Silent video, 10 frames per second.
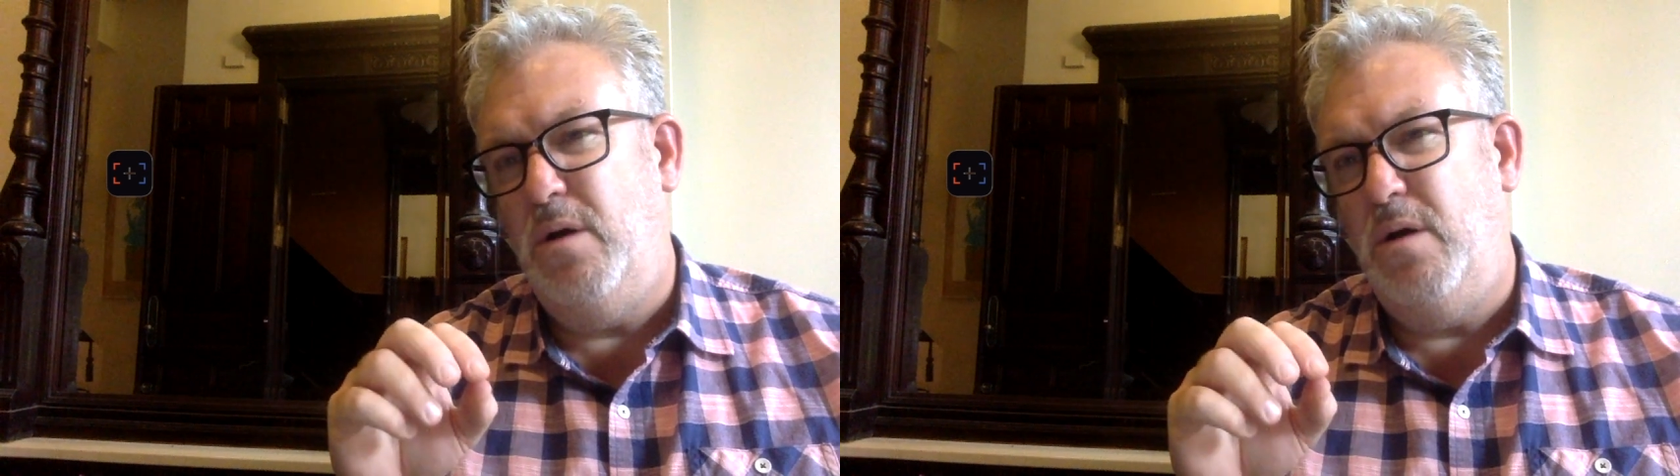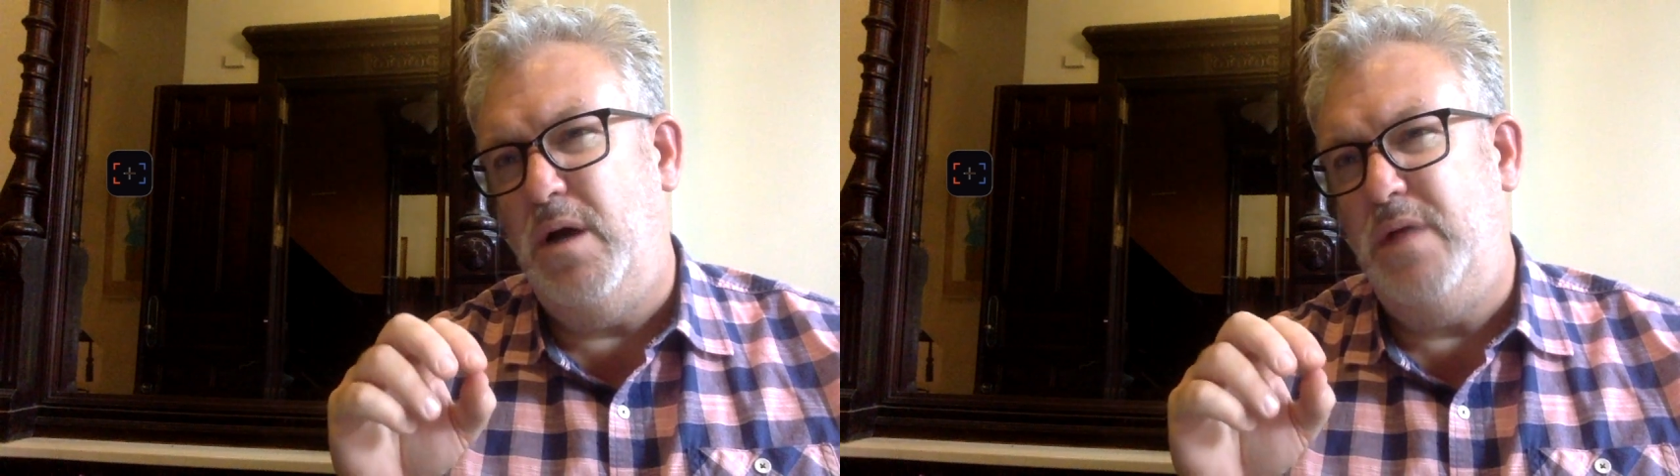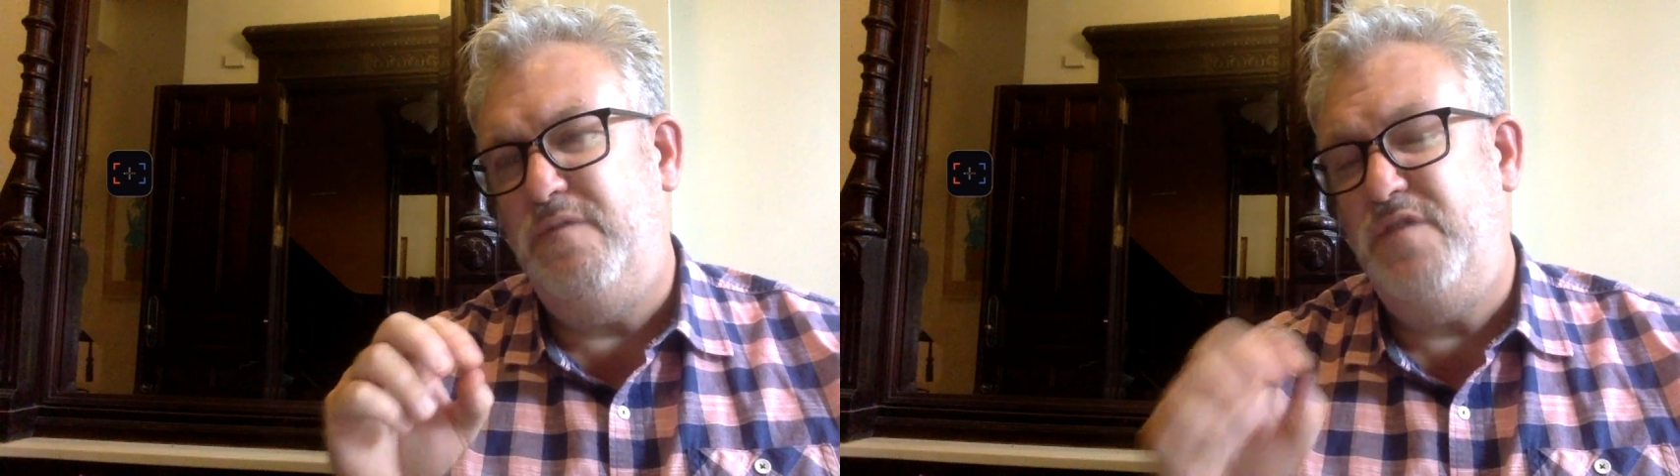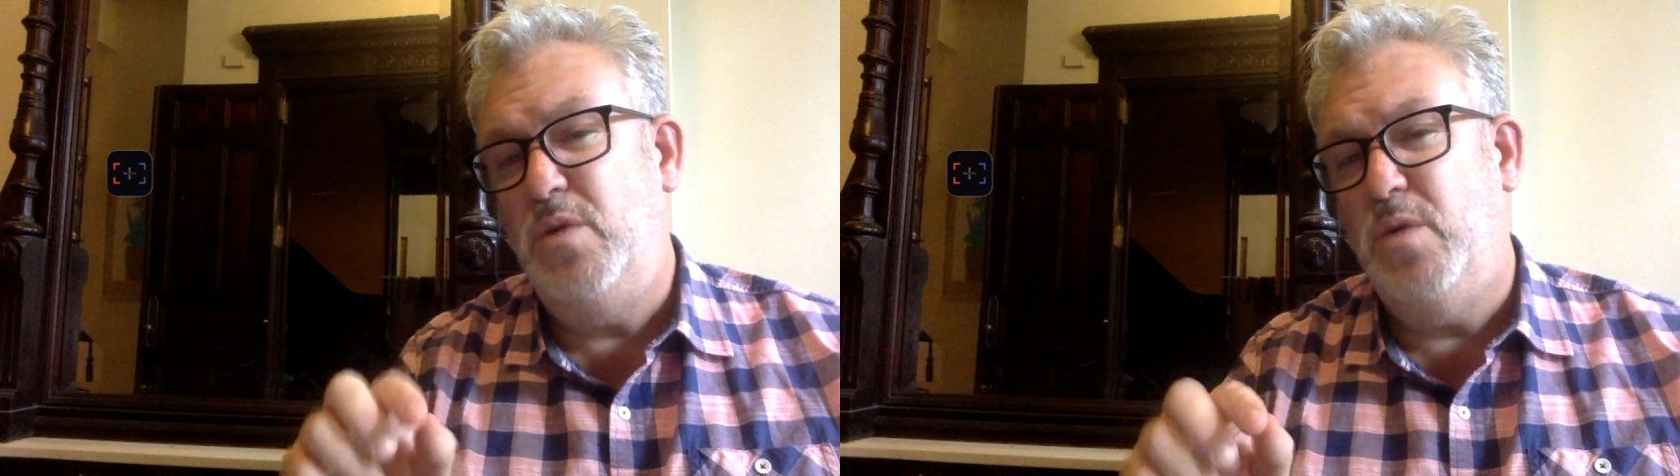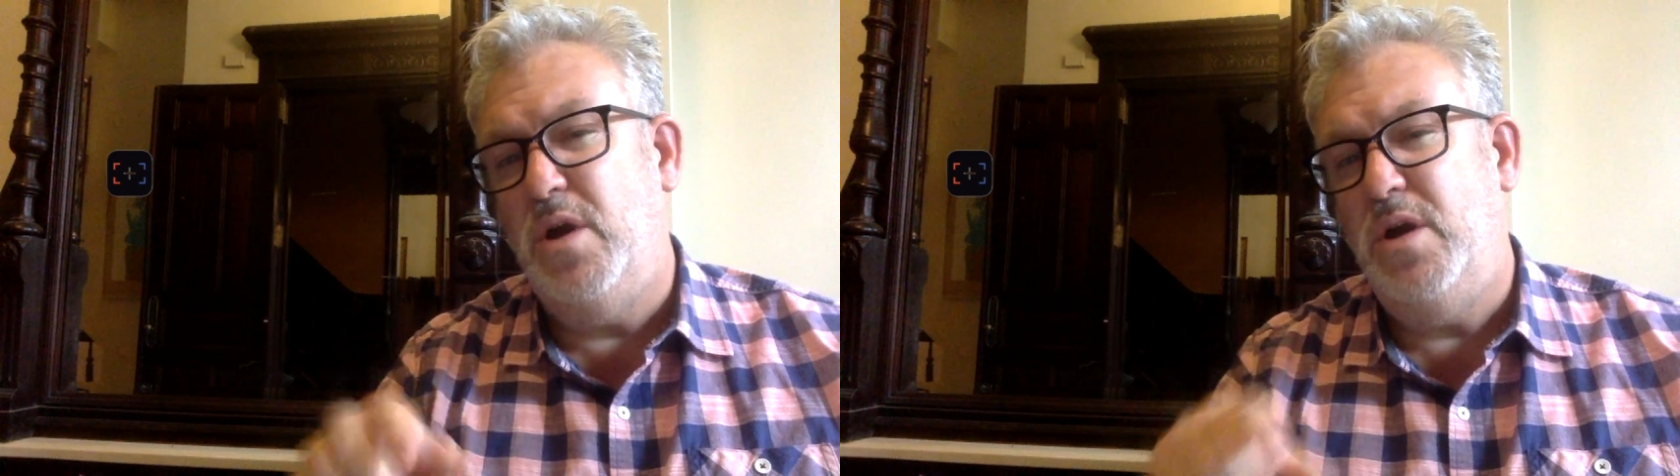On
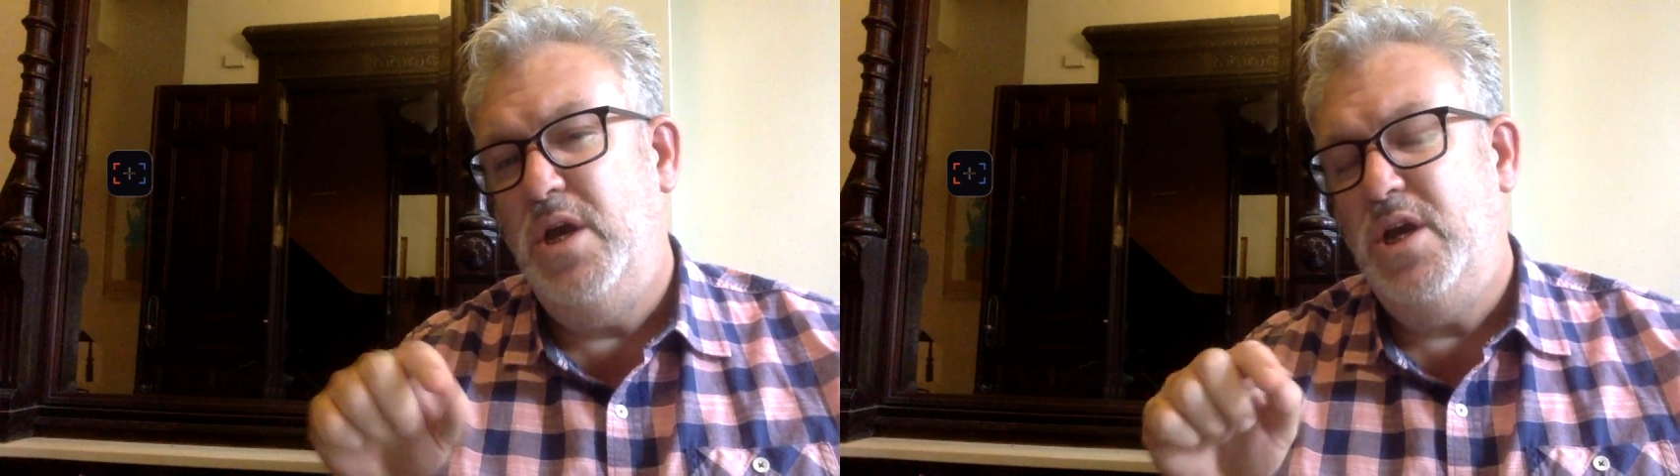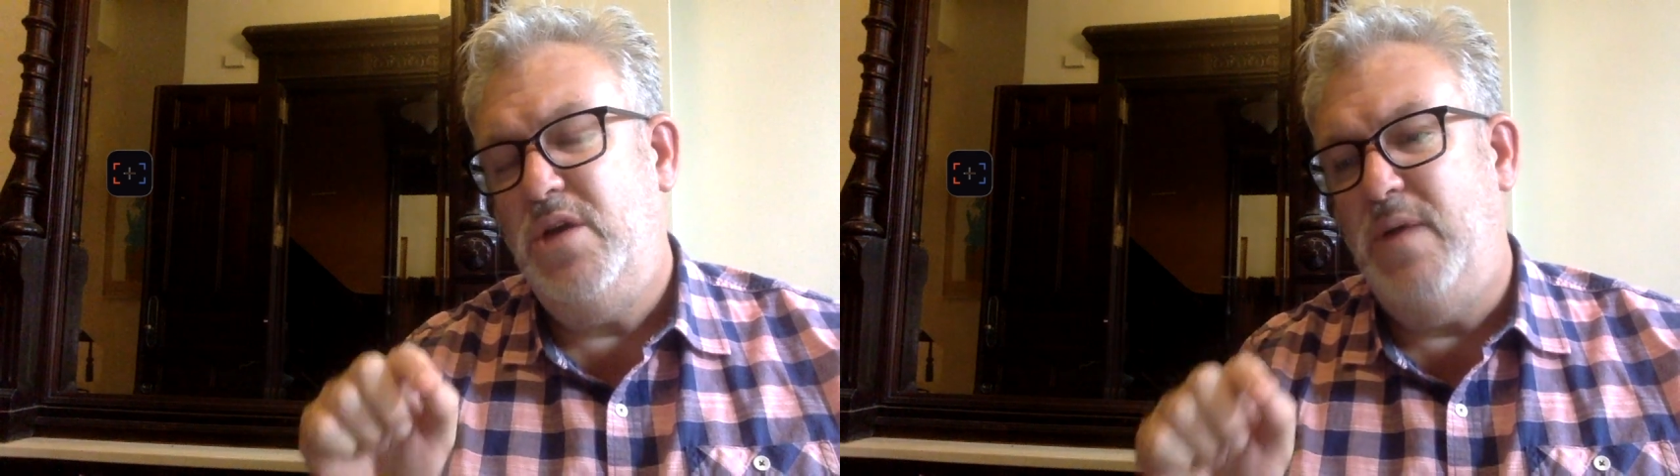Vuer, you